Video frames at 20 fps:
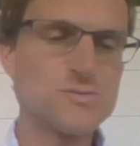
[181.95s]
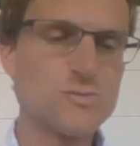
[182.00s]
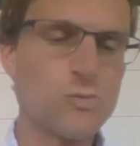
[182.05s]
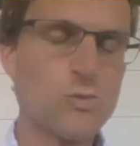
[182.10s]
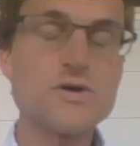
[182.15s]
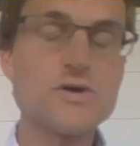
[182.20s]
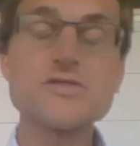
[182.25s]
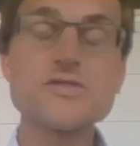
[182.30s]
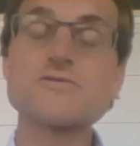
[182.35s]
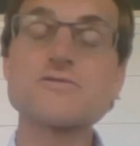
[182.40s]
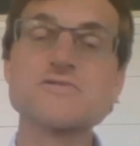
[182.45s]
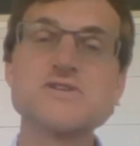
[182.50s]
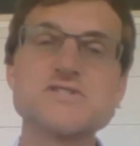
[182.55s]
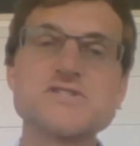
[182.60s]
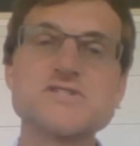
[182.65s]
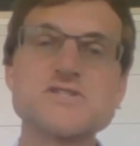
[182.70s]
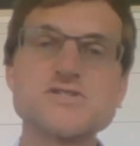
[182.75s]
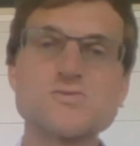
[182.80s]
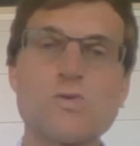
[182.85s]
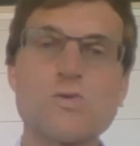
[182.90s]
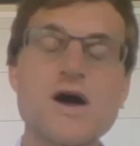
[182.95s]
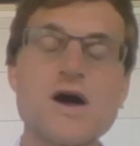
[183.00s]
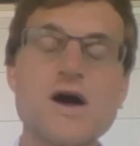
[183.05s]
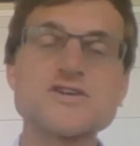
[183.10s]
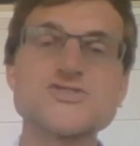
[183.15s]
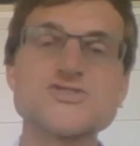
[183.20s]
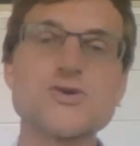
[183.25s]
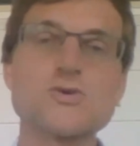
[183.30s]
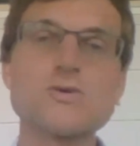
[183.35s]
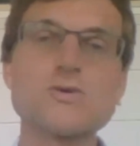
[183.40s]
one of the reasons why
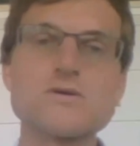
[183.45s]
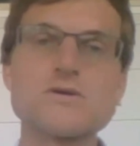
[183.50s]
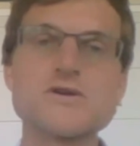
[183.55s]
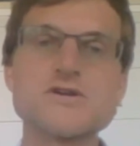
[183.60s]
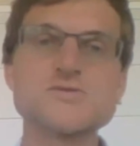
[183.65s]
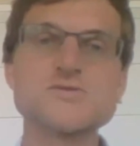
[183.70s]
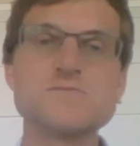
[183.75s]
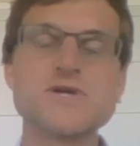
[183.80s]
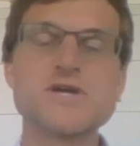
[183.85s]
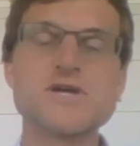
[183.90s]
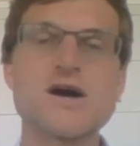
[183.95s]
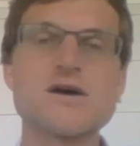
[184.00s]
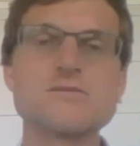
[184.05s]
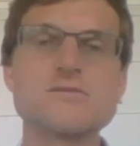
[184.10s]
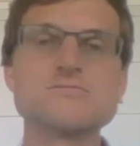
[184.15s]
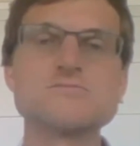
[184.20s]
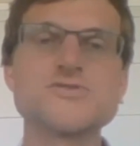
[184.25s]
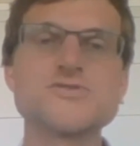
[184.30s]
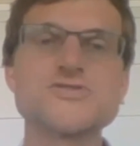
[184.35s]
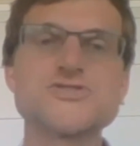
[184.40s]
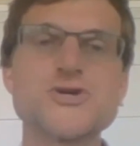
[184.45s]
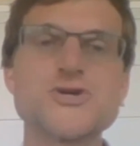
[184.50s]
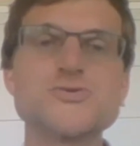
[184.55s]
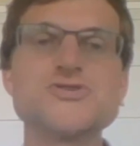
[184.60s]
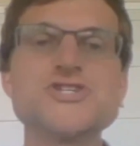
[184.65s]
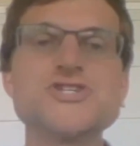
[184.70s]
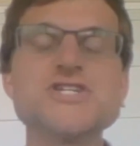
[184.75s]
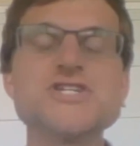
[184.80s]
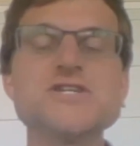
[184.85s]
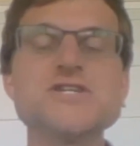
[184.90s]
solar has become so
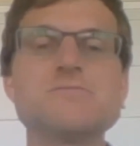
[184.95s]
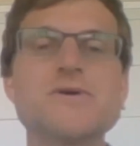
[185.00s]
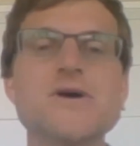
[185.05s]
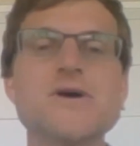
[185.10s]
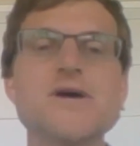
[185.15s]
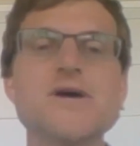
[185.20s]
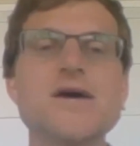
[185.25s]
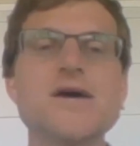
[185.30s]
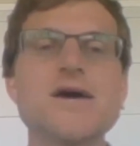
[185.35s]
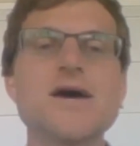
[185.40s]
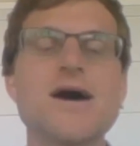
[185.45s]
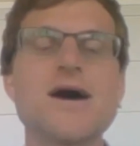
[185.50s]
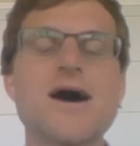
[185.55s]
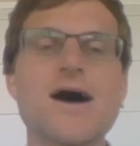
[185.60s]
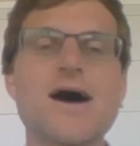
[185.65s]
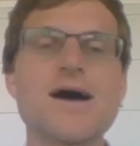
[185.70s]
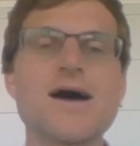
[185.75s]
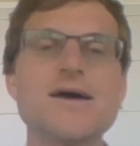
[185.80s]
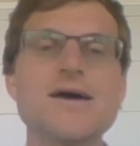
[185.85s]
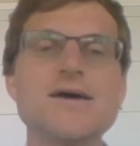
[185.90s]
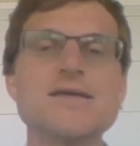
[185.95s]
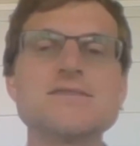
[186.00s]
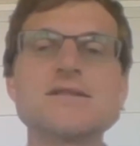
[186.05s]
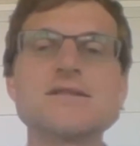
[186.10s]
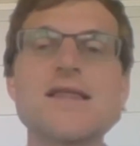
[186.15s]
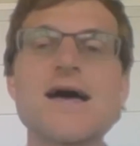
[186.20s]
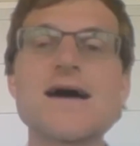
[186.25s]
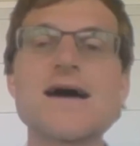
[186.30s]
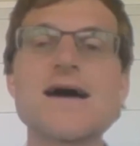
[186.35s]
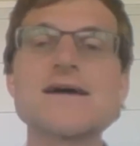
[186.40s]
cheap in the
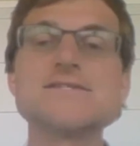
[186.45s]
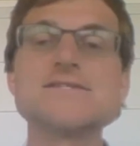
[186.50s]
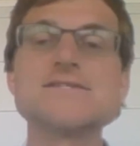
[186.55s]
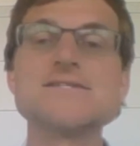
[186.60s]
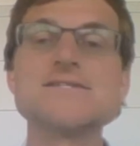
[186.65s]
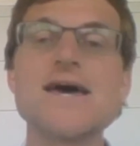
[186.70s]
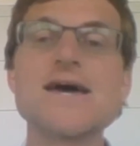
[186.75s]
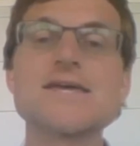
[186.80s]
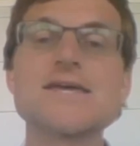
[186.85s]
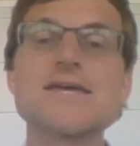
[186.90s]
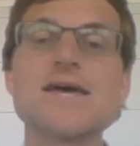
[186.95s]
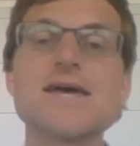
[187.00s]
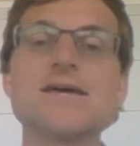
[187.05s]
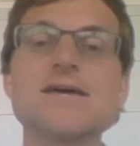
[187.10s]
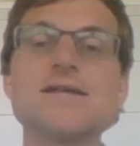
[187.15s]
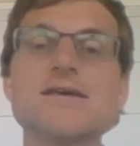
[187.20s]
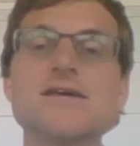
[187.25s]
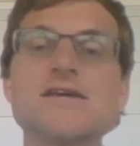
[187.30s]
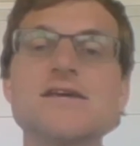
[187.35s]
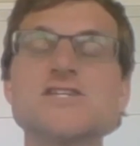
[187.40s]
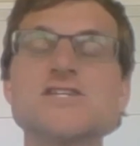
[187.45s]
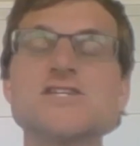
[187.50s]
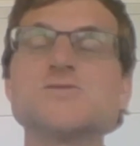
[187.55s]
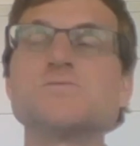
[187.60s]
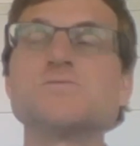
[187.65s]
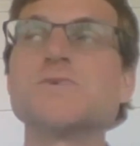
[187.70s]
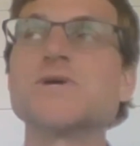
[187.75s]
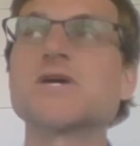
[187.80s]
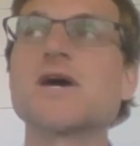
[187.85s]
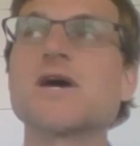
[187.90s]
last decade is
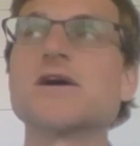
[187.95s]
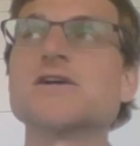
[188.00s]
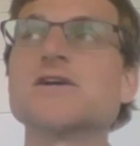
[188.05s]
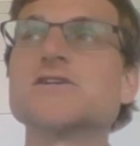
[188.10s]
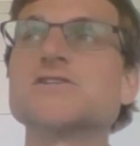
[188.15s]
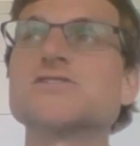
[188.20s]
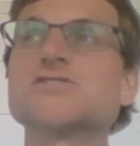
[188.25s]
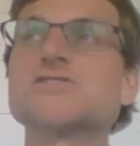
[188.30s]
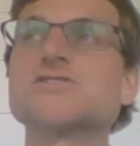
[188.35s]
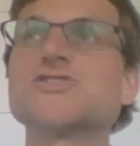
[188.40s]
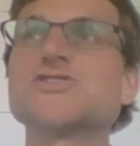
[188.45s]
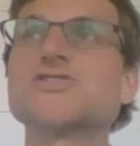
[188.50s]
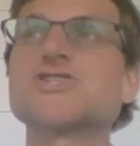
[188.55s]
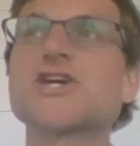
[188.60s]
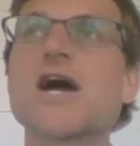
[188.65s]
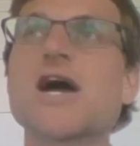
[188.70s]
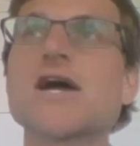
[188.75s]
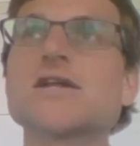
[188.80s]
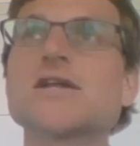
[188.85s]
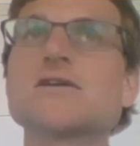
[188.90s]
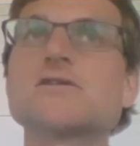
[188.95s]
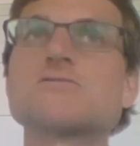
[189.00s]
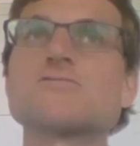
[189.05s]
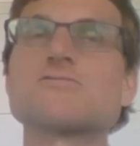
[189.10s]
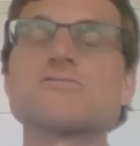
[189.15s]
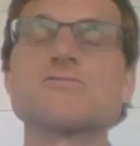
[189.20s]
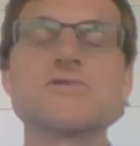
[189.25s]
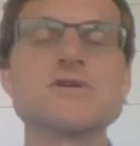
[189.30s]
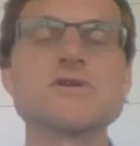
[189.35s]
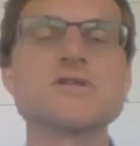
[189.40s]
because China
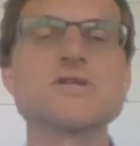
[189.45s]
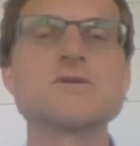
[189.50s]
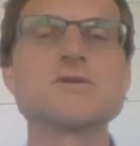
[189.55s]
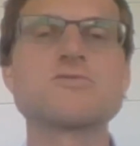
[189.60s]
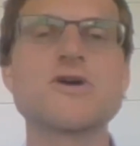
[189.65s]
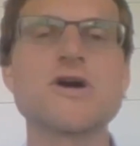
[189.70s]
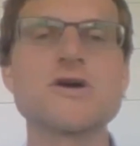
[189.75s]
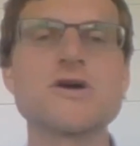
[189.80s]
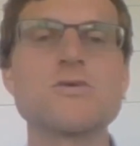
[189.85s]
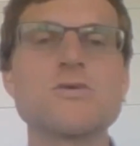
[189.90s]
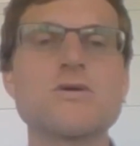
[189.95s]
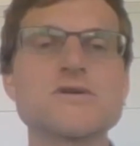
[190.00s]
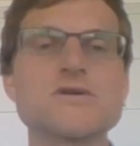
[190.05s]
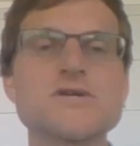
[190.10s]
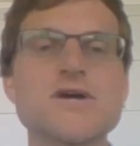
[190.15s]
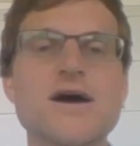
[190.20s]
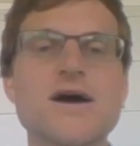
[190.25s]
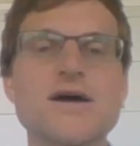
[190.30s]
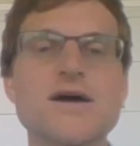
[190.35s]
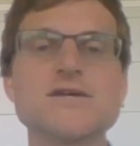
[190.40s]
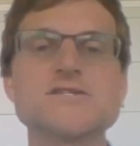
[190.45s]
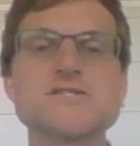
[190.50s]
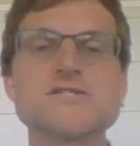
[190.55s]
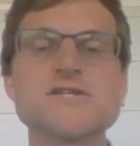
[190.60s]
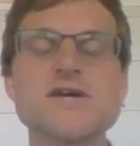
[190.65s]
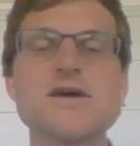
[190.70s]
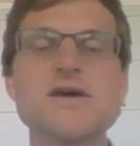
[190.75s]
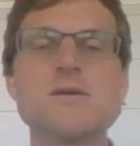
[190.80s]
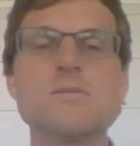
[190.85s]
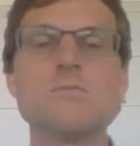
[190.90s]
really prioritized
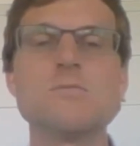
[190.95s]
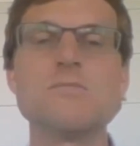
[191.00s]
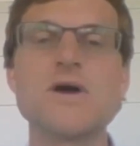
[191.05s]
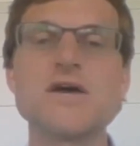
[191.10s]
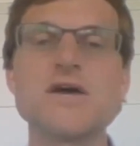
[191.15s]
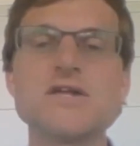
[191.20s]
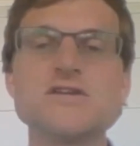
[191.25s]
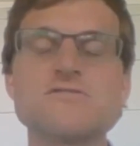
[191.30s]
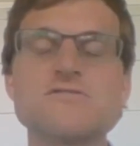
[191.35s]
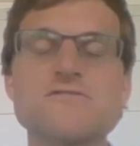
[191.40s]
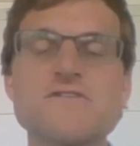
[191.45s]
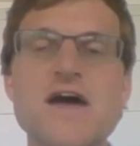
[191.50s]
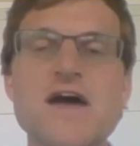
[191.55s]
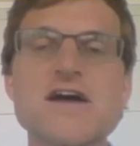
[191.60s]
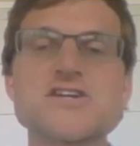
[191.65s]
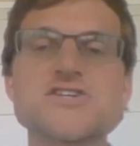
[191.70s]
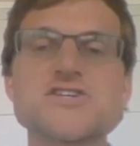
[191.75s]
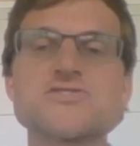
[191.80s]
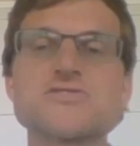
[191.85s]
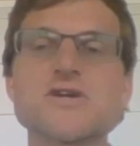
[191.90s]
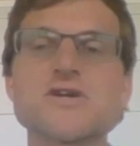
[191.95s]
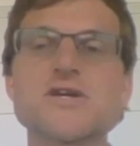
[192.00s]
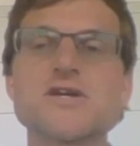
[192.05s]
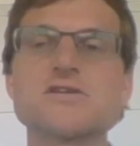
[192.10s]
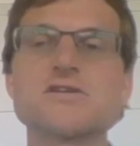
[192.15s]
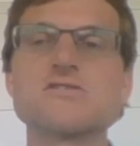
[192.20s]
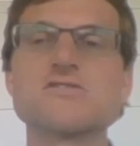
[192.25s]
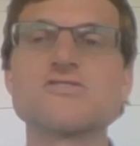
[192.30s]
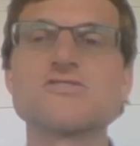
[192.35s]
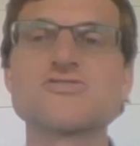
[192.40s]

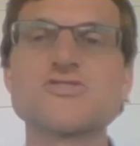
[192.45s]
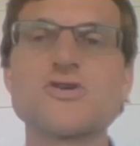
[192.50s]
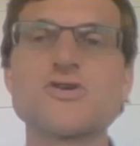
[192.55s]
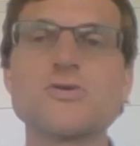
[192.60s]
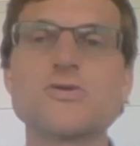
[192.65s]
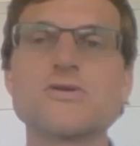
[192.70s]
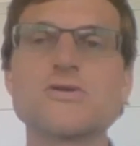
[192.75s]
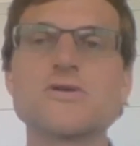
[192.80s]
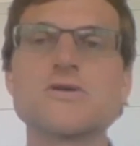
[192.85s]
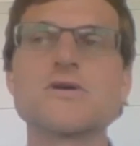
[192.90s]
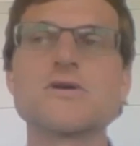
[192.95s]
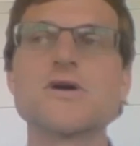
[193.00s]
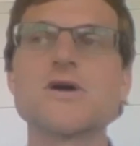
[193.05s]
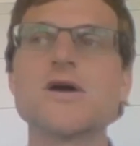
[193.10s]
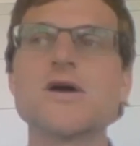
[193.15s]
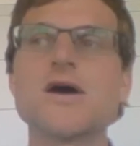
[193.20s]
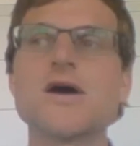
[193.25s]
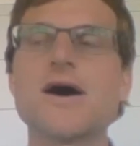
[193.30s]
manufacturing solar